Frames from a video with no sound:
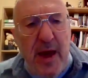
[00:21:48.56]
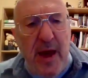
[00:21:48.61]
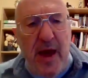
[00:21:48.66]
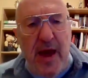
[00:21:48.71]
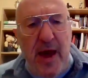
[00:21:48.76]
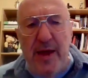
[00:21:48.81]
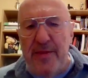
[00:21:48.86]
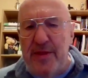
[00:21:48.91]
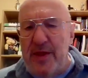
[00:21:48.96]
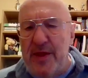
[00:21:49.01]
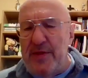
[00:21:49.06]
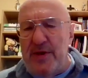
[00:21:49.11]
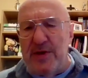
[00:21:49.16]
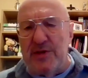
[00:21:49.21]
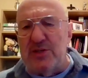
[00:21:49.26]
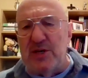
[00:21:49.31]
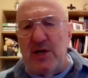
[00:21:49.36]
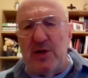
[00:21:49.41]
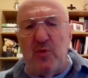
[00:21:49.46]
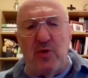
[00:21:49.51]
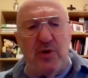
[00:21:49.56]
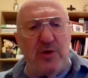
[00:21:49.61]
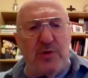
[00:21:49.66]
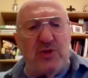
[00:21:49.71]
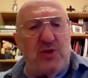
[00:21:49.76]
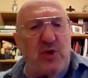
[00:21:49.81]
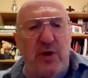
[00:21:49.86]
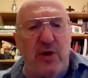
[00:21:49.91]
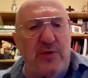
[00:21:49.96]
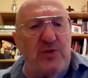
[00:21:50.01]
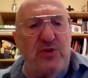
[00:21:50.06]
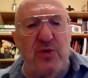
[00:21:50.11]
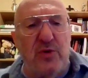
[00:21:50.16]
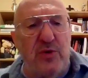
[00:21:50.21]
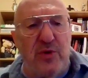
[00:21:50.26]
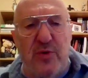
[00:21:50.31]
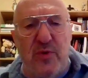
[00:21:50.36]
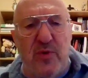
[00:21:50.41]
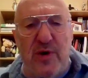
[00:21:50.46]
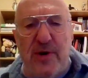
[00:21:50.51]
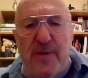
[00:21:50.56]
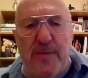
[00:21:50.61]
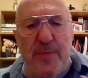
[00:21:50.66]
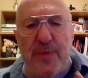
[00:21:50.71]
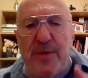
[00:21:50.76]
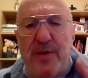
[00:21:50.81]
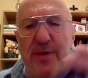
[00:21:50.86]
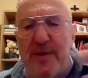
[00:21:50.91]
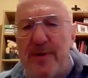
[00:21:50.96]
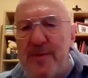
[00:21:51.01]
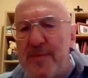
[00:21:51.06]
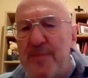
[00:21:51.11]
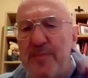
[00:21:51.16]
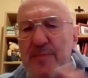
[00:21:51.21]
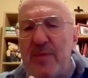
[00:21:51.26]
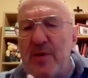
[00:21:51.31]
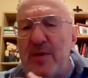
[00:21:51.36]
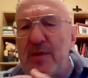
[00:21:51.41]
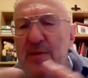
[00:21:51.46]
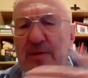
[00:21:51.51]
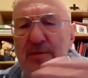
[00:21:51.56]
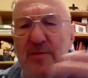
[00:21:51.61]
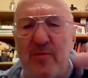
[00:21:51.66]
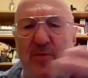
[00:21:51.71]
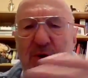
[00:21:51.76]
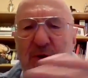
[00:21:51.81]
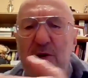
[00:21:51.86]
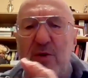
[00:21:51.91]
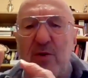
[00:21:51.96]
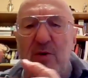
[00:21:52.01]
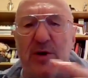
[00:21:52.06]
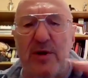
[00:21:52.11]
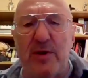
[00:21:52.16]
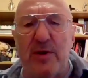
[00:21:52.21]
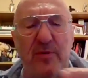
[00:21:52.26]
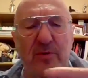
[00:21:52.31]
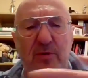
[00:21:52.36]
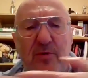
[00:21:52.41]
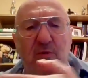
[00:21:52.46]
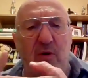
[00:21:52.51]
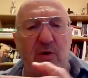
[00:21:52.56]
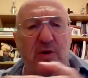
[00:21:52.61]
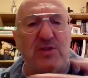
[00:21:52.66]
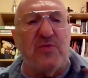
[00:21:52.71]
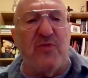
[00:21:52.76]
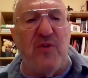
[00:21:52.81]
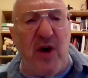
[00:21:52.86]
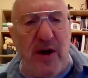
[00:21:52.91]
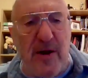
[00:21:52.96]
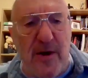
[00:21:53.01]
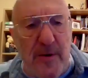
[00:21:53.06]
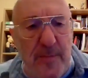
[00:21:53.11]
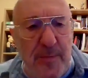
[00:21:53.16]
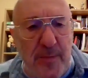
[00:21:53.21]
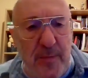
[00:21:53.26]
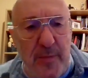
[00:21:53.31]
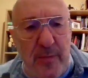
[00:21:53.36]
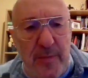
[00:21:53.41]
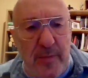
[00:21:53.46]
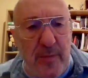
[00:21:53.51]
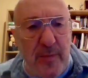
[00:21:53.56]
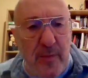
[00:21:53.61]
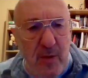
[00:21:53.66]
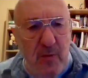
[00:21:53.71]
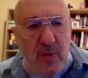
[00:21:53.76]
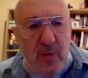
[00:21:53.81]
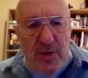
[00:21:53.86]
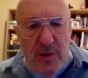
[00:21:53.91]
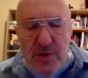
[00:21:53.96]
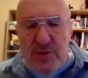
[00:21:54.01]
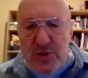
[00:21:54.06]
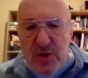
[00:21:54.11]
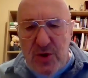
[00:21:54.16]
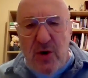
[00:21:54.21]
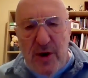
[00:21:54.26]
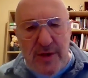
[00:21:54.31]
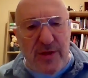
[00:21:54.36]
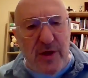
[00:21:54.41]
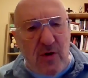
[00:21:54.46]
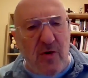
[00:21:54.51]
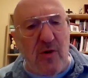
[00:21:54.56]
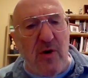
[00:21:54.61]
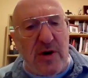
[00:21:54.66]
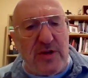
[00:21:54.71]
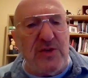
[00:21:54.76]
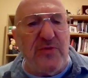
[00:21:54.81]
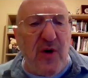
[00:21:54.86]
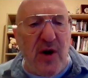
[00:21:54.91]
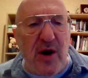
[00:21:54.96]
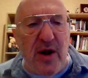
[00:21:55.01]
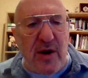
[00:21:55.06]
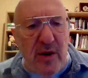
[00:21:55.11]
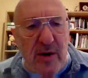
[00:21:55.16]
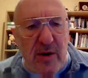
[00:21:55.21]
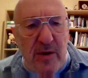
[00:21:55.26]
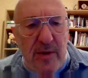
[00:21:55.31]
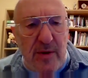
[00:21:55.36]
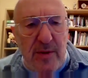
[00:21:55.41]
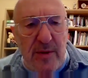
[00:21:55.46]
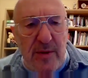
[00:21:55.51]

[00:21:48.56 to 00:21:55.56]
And then they said, well, it was all due to what do you call it? Crossfire. Well, who started the crossfire?